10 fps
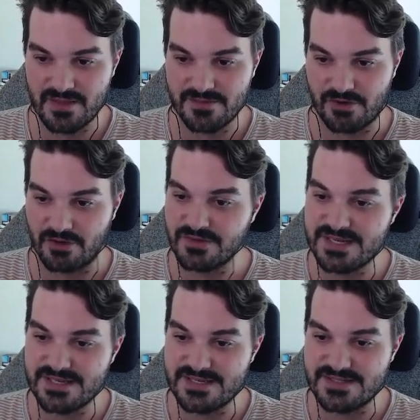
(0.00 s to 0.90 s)
The
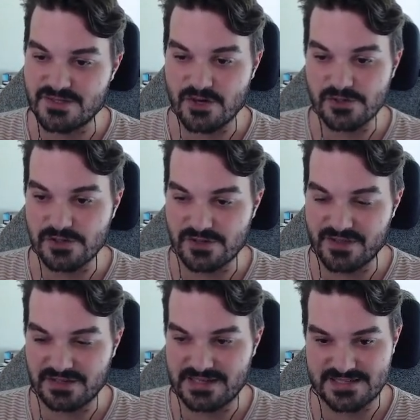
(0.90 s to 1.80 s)
colony is no longer the
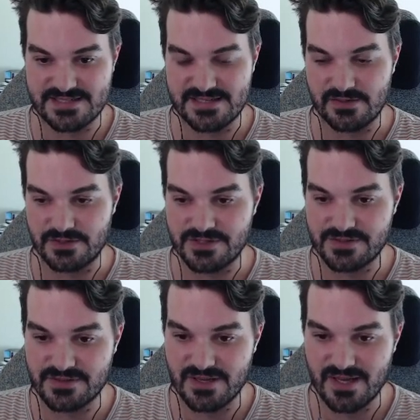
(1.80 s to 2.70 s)
last city on
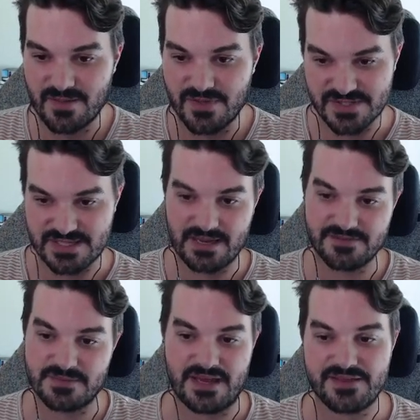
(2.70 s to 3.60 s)
Earth, because in the
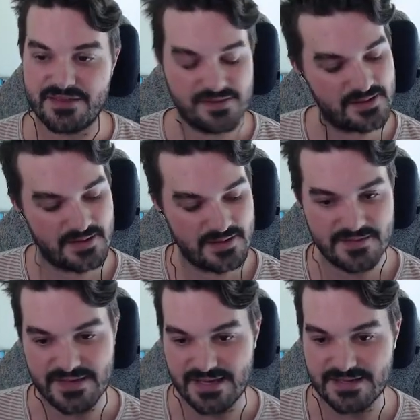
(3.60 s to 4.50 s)
aftermath,
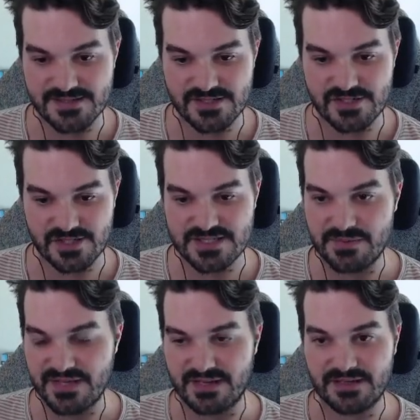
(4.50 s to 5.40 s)
the end is just the
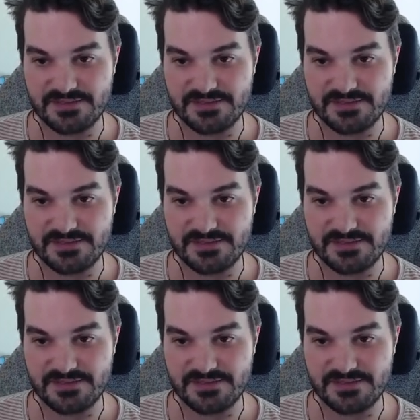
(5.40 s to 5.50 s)
beginning.